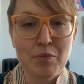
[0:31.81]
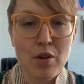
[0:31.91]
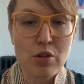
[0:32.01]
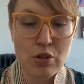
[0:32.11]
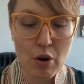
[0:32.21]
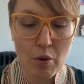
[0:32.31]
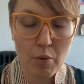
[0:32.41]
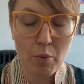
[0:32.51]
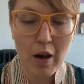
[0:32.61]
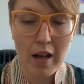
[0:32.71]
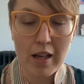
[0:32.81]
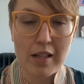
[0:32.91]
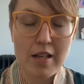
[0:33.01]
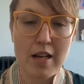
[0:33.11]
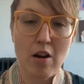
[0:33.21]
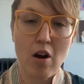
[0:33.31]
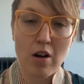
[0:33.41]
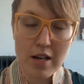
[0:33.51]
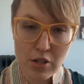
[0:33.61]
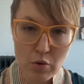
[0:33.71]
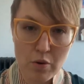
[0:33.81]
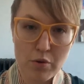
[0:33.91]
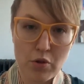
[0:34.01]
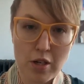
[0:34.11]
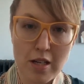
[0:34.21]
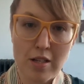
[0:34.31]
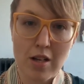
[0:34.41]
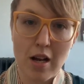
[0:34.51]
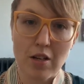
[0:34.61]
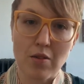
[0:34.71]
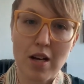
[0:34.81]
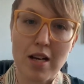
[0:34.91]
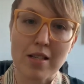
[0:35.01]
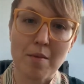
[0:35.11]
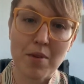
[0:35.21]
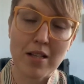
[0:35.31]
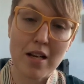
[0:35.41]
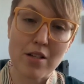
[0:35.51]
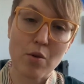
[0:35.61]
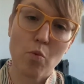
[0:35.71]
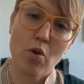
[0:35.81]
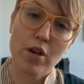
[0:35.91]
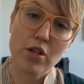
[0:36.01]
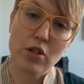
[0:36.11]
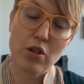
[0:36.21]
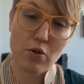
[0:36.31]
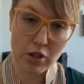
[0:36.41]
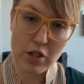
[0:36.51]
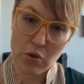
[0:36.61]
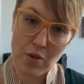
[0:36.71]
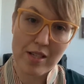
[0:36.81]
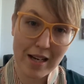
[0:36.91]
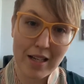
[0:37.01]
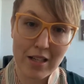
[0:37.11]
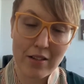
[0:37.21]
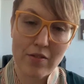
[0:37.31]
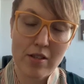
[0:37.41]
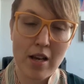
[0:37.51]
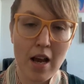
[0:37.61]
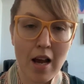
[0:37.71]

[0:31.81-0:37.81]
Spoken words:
So an RSU, or restricted stock unit, is something that is awarded usually to executives,